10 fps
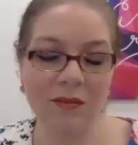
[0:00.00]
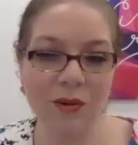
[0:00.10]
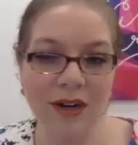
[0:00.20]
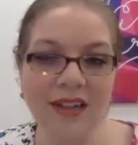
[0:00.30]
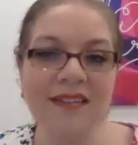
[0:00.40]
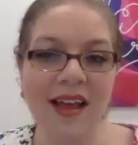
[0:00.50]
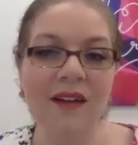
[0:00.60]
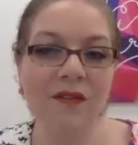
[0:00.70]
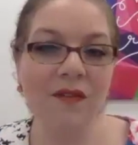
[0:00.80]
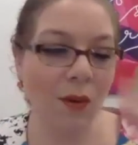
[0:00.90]
brings
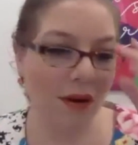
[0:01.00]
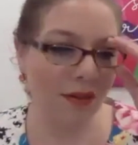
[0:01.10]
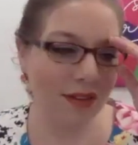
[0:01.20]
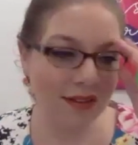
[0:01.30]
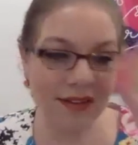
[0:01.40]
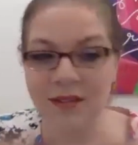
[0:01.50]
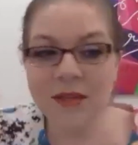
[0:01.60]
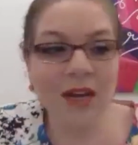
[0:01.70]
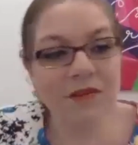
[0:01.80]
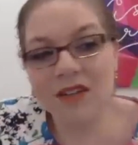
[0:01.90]
that forth. It's like,
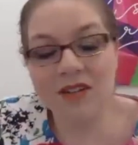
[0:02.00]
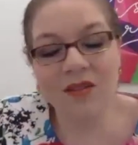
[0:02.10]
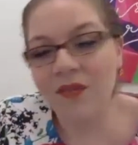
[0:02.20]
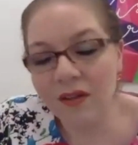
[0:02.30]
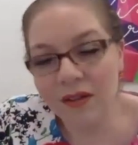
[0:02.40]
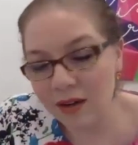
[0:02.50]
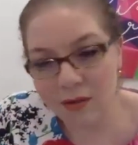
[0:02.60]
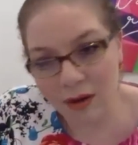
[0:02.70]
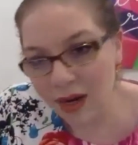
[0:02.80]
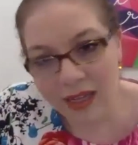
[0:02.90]
sometimes I just feel like
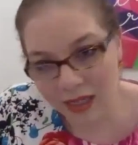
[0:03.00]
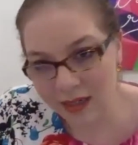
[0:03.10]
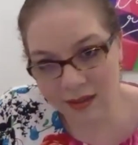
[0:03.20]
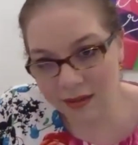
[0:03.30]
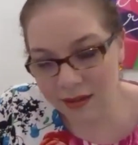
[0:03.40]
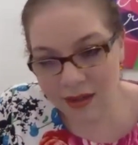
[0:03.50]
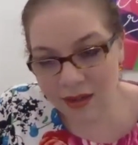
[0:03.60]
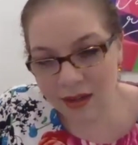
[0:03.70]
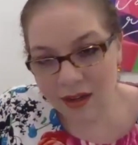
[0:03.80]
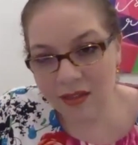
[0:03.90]
crying,
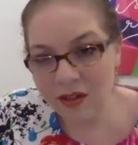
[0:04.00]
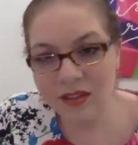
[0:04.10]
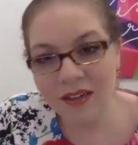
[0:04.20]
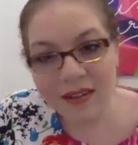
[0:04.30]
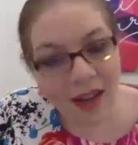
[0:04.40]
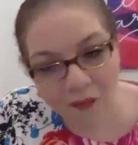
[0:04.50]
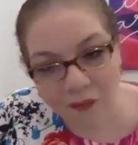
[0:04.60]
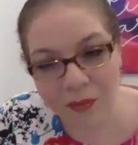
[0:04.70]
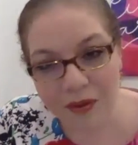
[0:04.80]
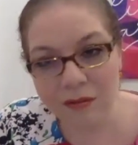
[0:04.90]
and there doesn't have
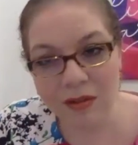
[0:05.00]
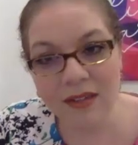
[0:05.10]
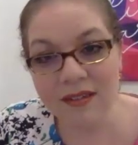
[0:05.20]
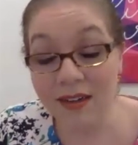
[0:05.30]
to be a reason.